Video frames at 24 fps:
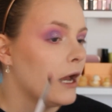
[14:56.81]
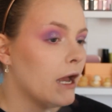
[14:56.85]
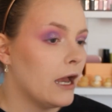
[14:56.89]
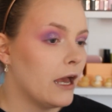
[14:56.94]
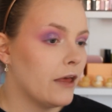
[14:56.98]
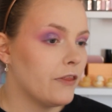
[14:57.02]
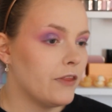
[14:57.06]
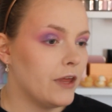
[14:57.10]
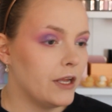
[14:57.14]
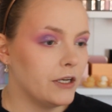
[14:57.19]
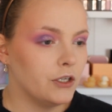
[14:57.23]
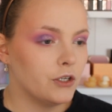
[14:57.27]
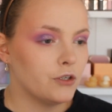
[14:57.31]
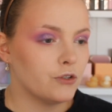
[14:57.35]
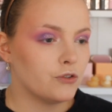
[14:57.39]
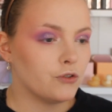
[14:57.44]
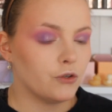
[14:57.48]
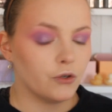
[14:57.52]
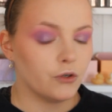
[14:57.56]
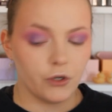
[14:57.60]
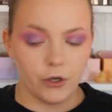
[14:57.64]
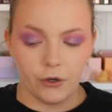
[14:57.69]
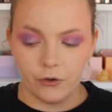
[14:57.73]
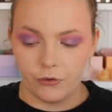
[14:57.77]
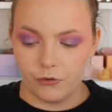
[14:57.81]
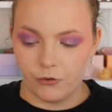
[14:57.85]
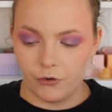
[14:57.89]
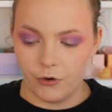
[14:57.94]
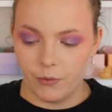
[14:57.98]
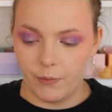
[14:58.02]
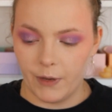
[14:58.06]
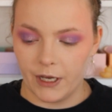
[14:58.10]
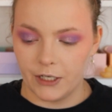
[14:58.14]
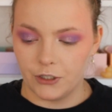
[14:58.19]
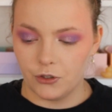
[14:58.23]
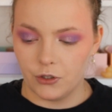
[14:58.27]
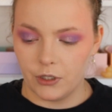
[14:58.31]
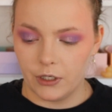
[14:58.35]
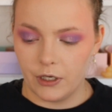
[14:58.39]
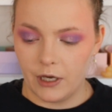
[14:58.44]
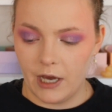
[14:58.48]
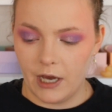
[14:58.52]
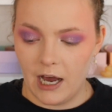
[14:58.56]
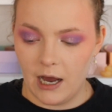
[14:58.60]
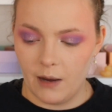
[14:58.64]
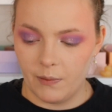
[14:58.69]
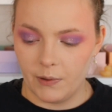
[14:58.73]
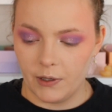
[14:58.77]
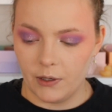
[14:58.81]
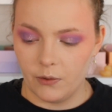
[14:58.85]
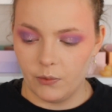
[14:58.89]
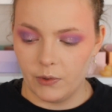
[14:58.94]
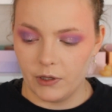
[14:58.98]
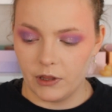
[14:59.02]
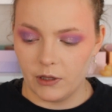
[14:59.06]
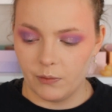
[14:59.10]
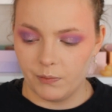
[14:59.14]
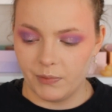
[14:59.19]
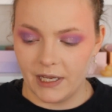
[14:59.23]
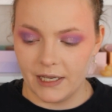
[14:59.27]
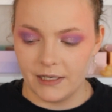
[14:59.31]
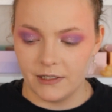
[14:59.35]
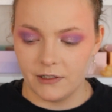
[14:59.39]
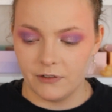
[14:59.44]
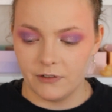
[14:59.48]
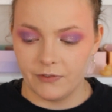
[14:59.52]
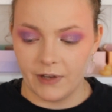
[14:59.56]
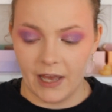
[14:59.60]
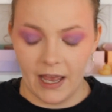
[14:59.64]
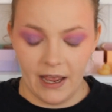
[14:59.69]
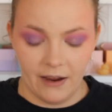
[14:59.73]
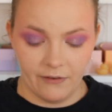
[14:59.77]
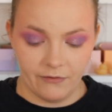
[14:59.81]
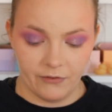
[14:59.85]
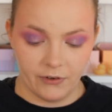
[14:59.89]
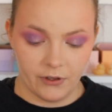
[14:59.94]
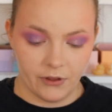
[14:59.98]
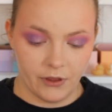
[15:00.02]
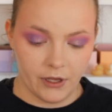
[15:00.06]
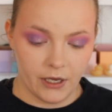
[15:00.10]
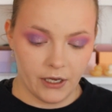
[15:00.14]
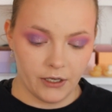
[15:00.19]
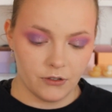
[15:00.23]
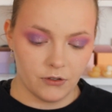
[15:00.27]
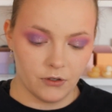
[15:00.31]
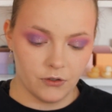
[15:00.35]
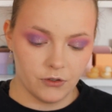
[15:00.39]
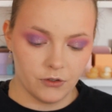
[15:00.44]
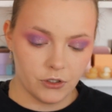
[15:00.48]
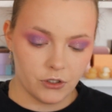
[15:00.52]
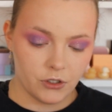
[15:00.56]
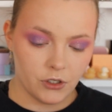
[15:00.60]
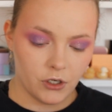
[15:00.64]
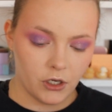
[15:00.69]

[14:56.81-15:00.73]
And then you can sort of go through and make sure that you're happy with the blend of everything. So I'm just